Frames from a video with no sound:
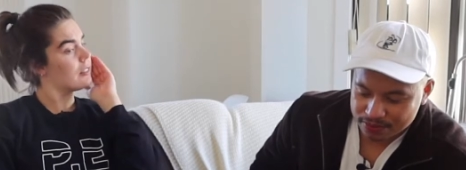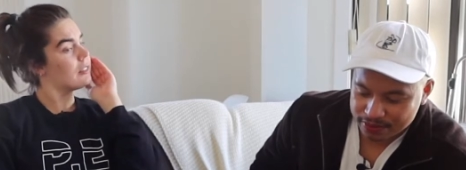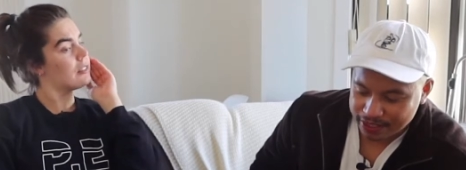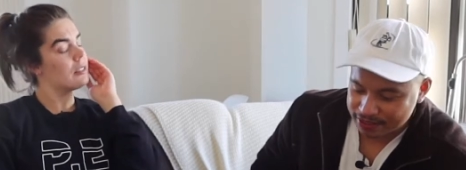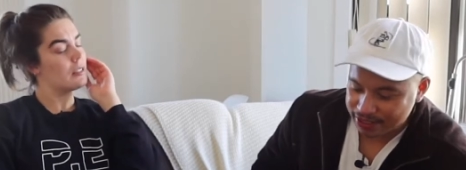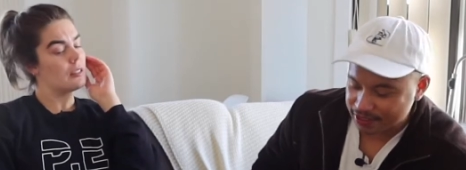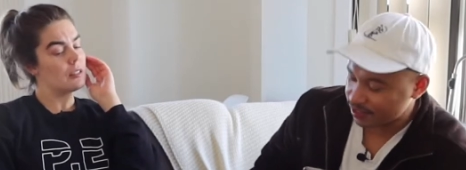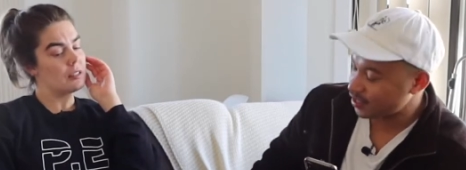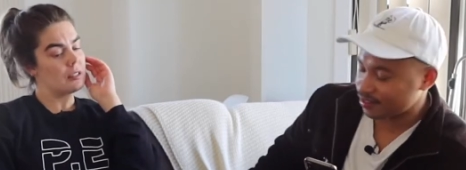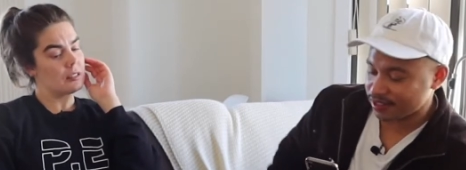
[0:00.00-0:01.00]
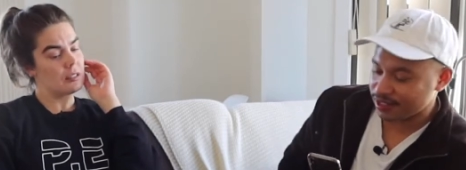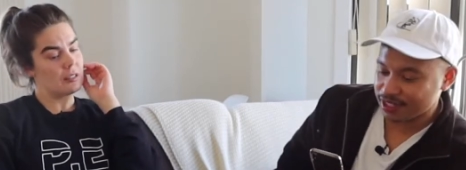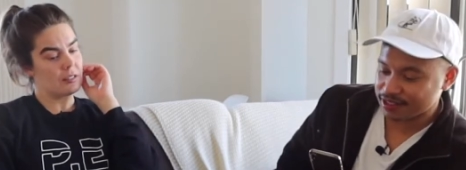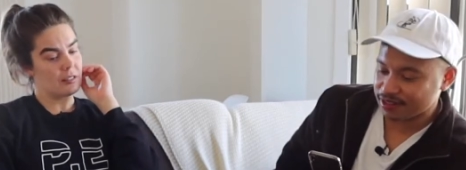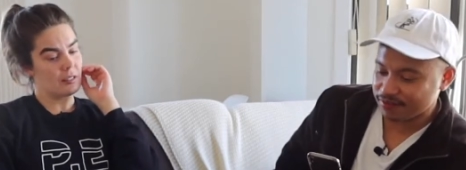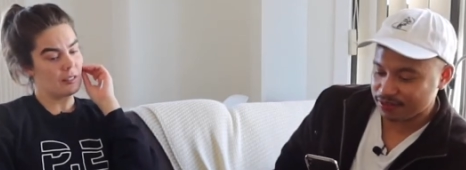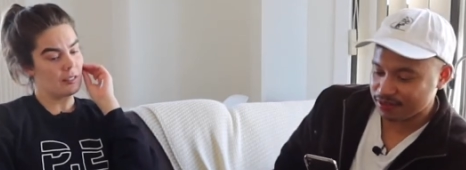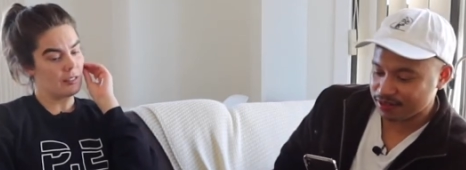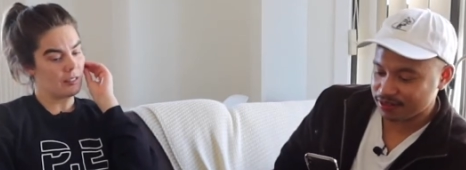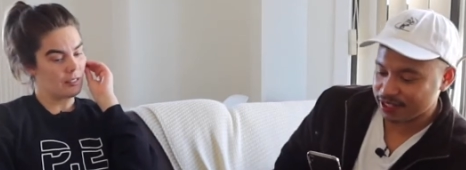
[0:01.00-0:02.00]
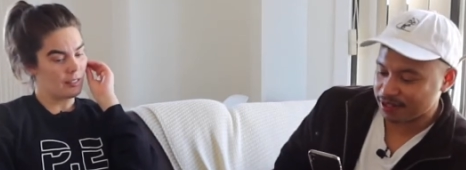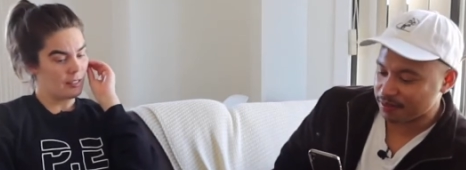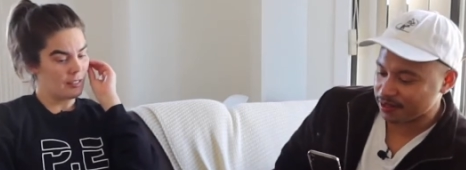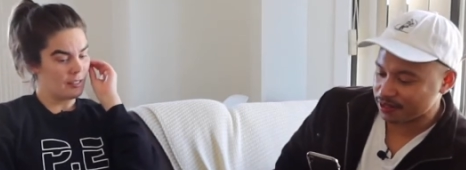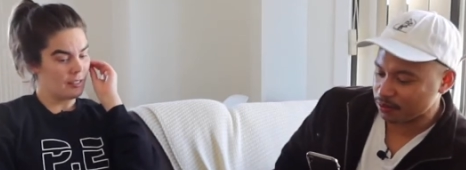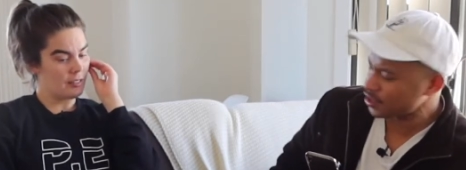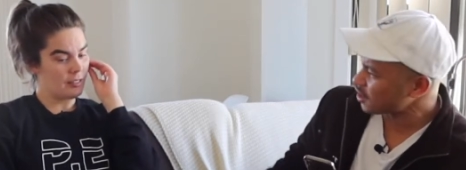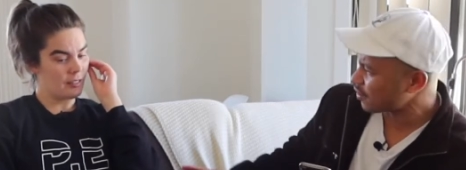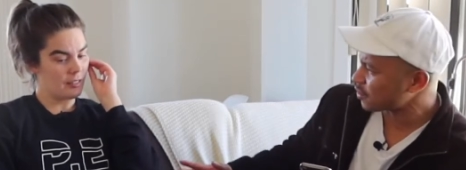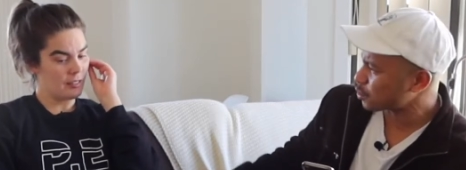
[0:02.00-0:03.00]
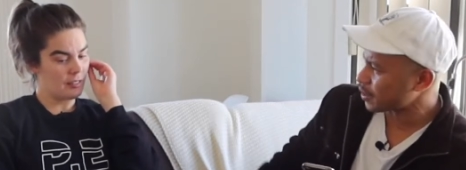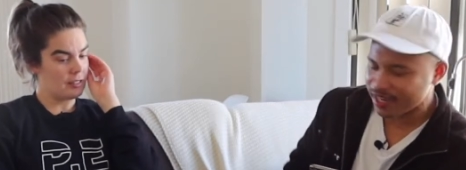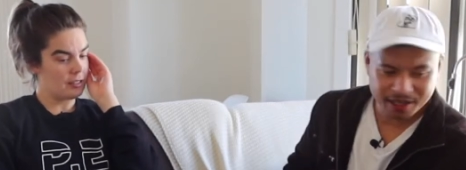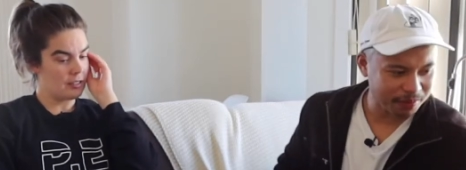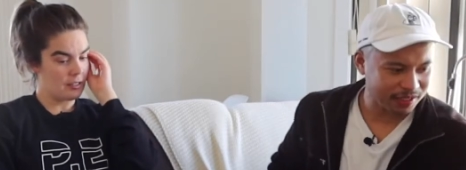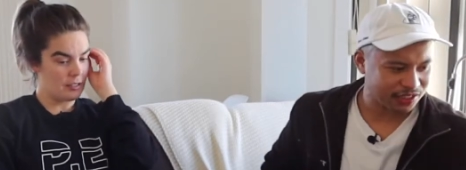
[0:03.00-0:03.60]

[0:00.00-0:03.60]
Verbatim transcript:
Speaker 1: that that says the answer for acupuncture. What's the difference between acupuncture